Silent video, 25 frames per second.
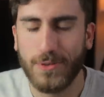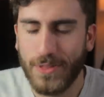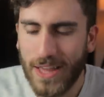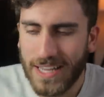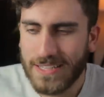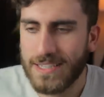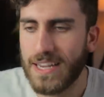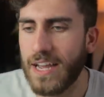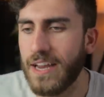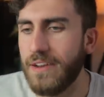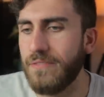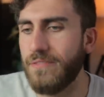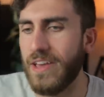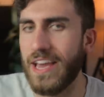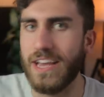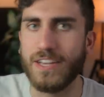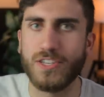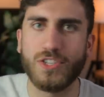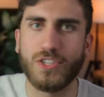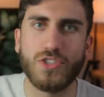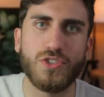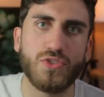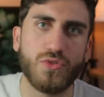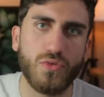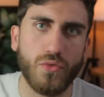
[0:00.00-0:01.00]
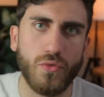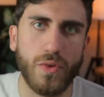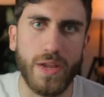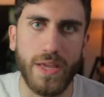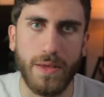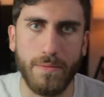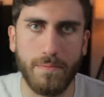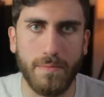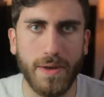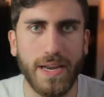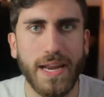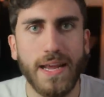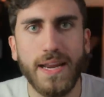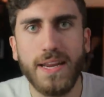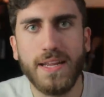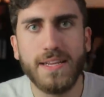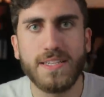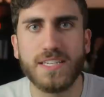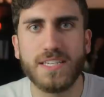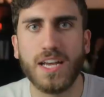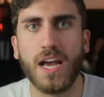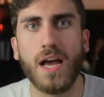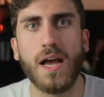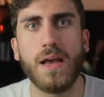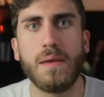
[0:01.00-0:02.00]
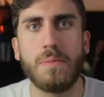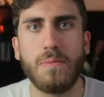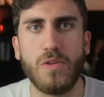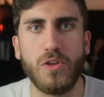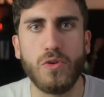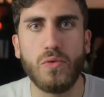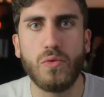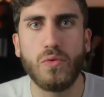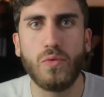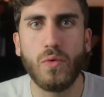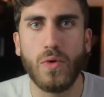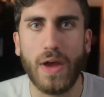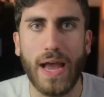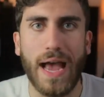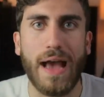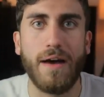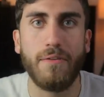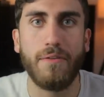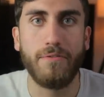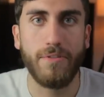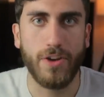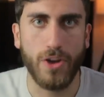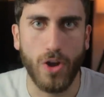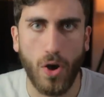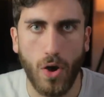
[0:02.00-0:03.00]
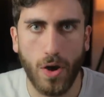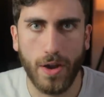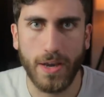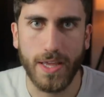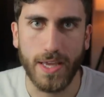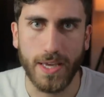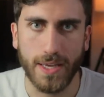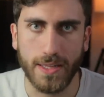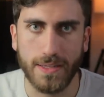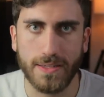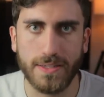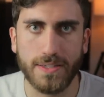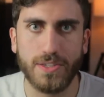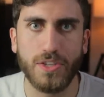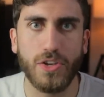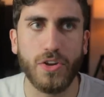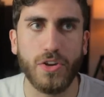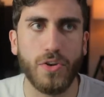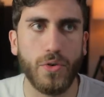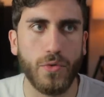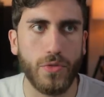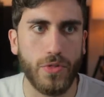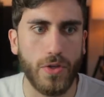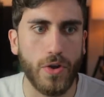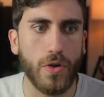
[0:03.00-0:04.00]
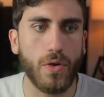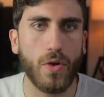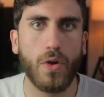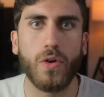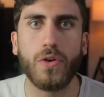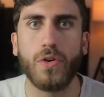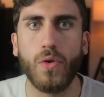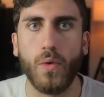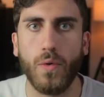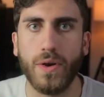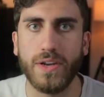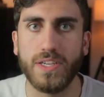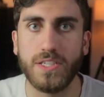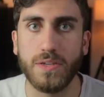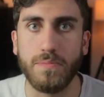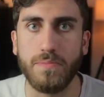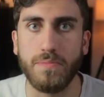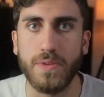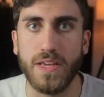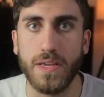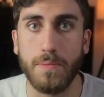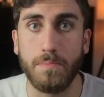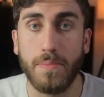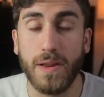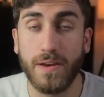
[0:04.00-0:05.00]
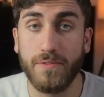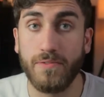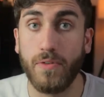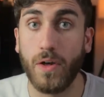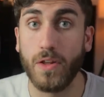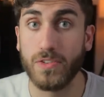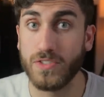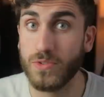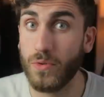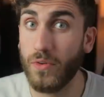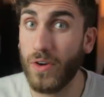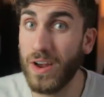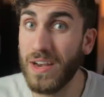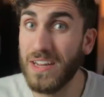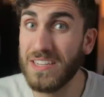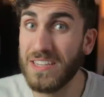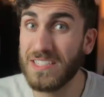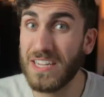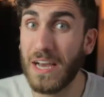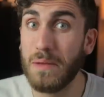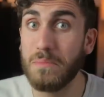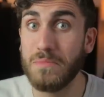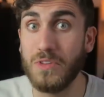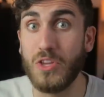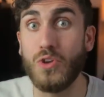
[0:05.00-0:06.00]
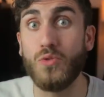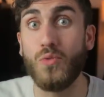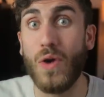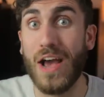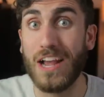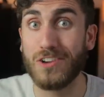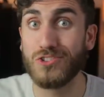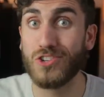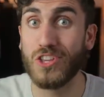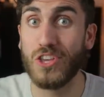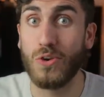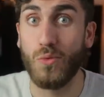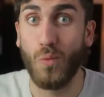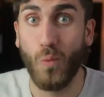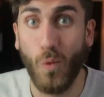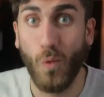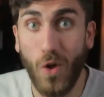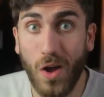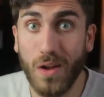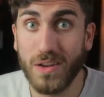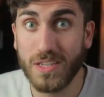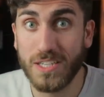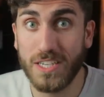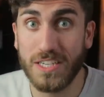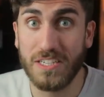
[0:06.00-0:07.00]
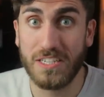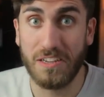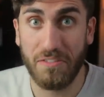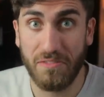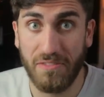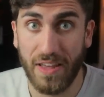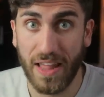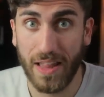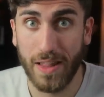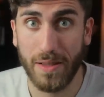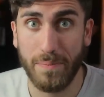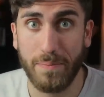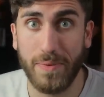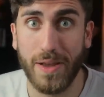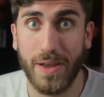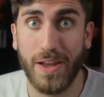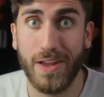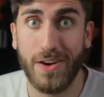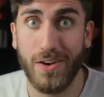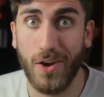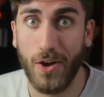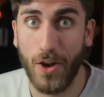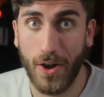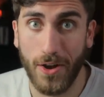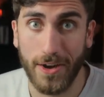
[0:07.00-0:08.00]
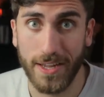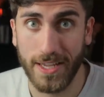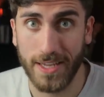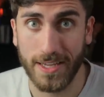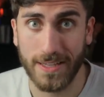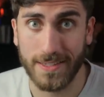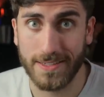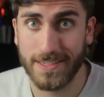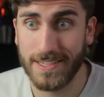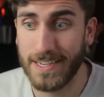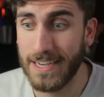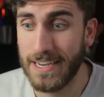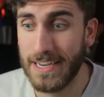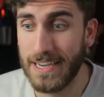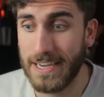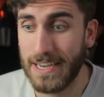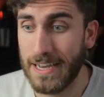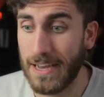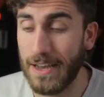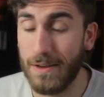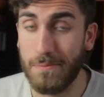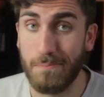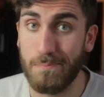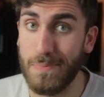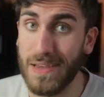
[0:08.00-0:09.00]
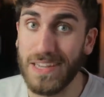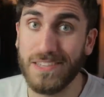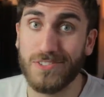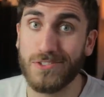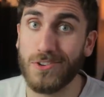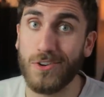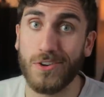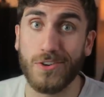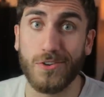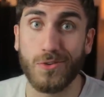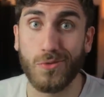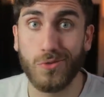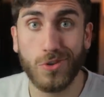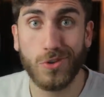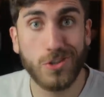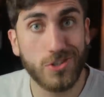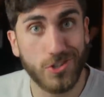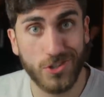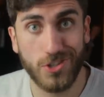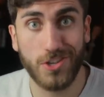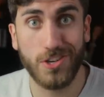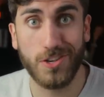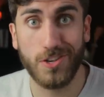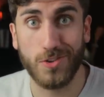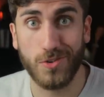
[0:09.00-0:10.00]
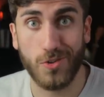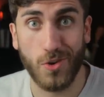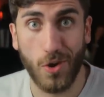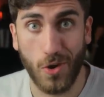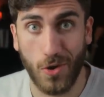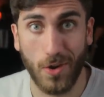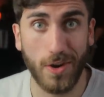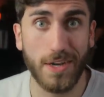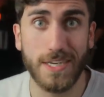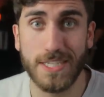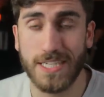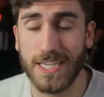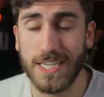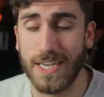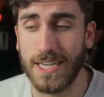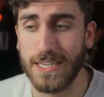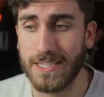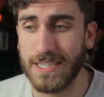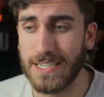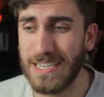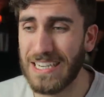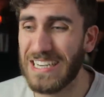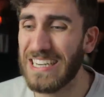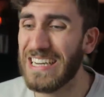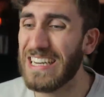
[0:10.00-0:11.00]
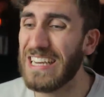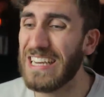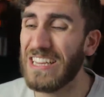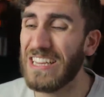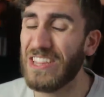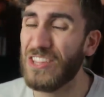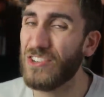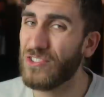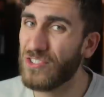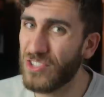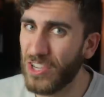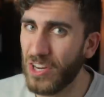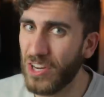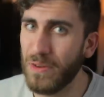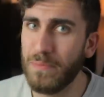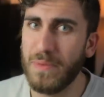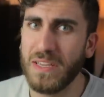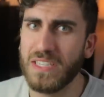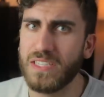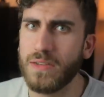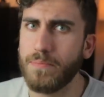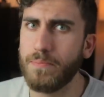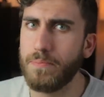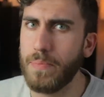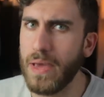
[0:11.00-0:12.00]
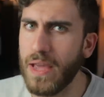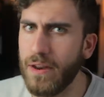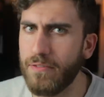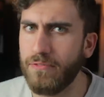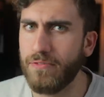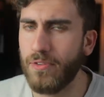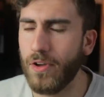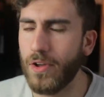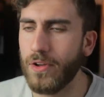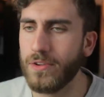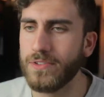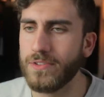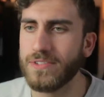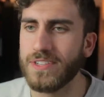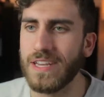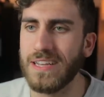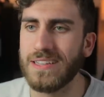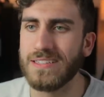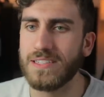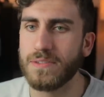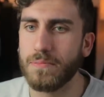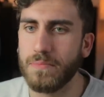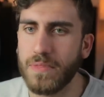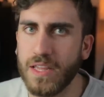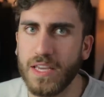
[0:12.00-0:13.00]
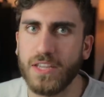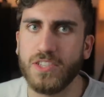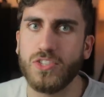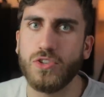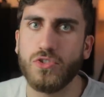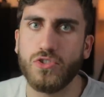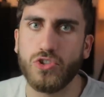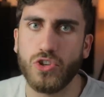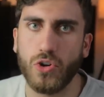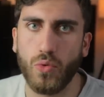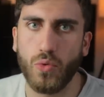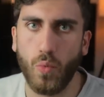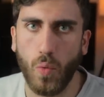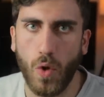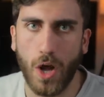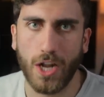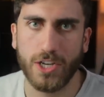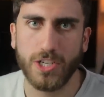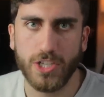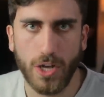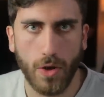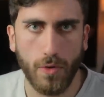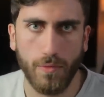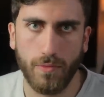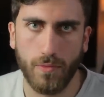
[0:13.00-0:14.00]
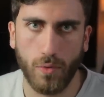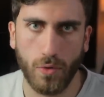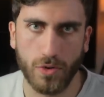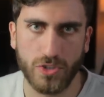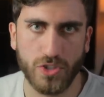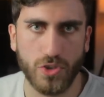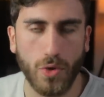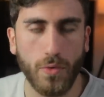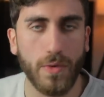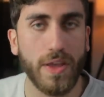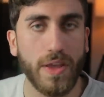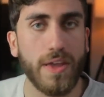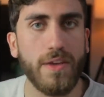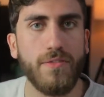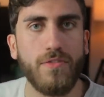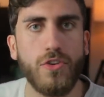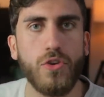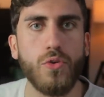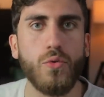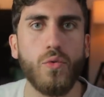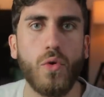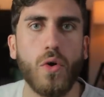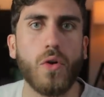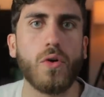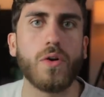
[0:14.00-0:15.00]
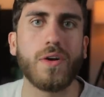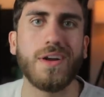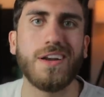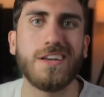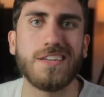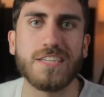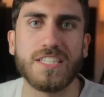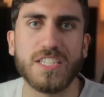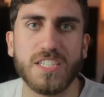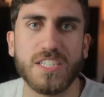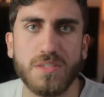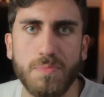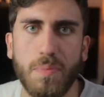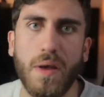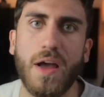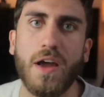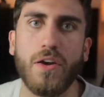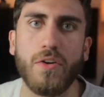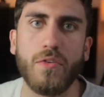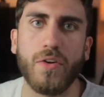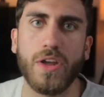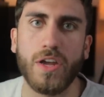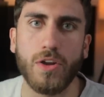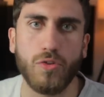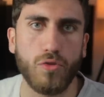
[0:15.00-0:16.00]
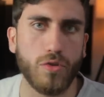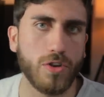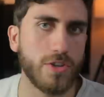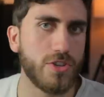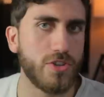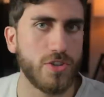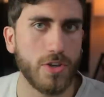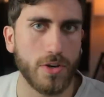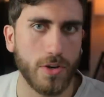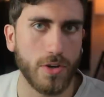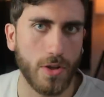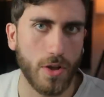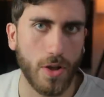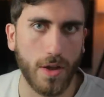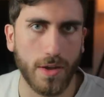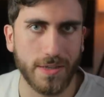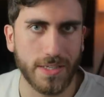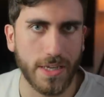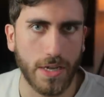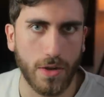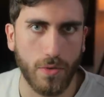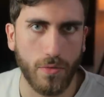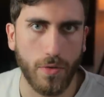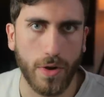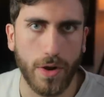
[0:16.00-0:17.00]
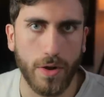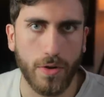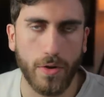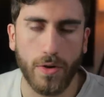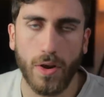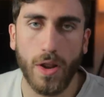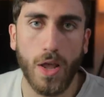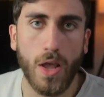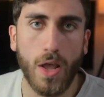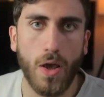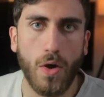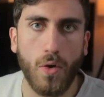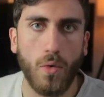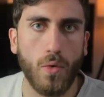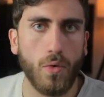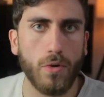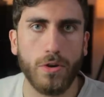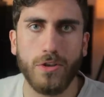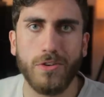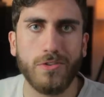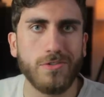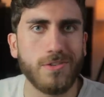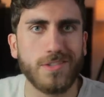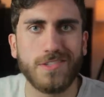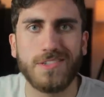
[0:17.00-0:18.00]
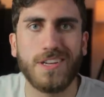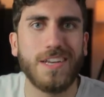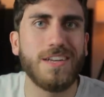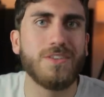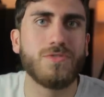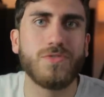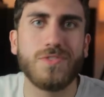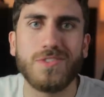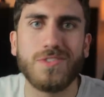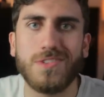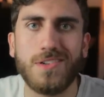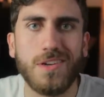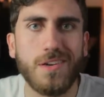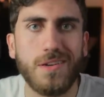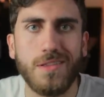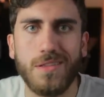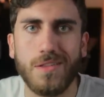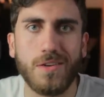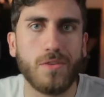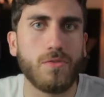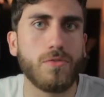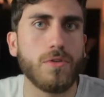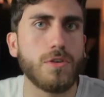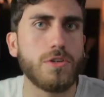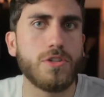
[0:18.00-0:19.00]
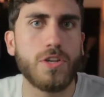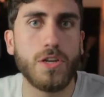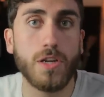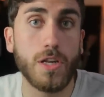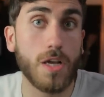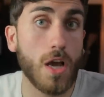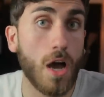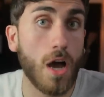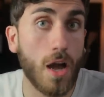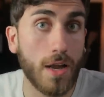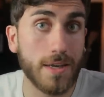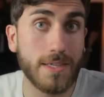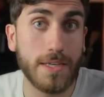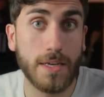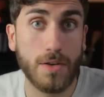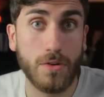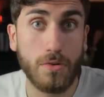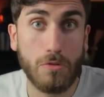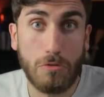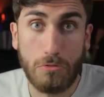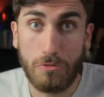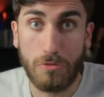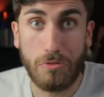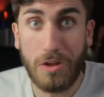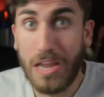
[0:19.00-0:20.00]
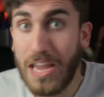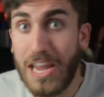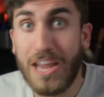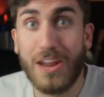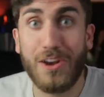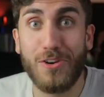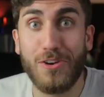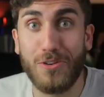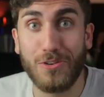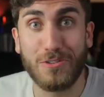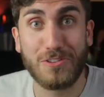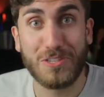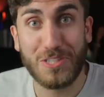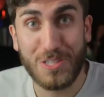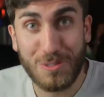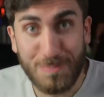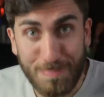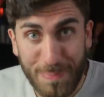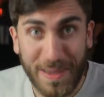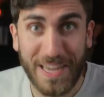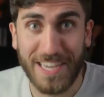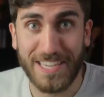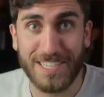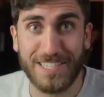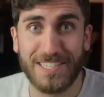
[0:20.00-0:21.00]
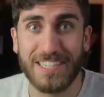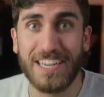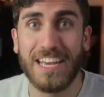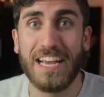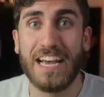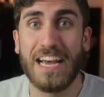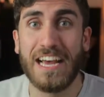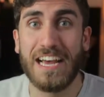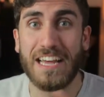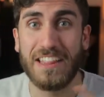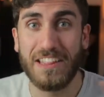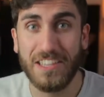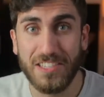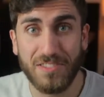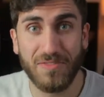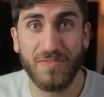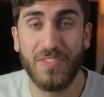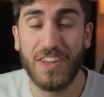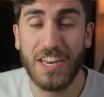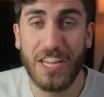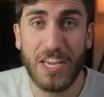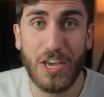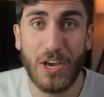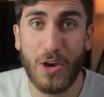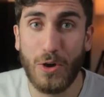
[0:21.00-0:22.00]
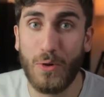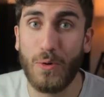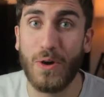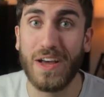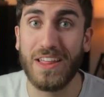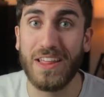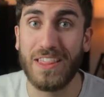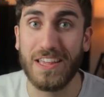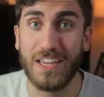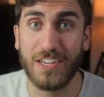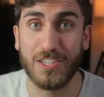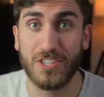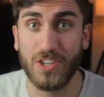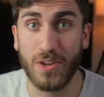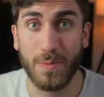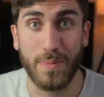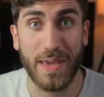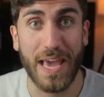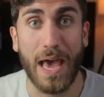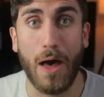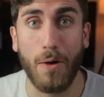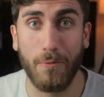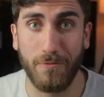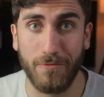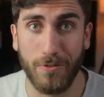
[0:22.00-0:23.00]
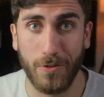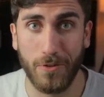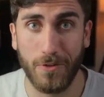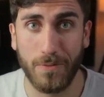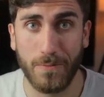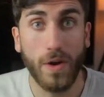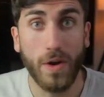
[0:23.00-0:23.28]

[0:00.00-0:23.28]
So that's kind of extreme, but anytime you have an audience, you know, there are going to be pitfalls. Or anytime you actually want to develop an audience um, based on Christian content, there's going to be some pitfalls and some things you should watch out for. So if you are an aspiring Christian content creator, or you're just interested in the Christian content creator space, this video I think is going to be helpful.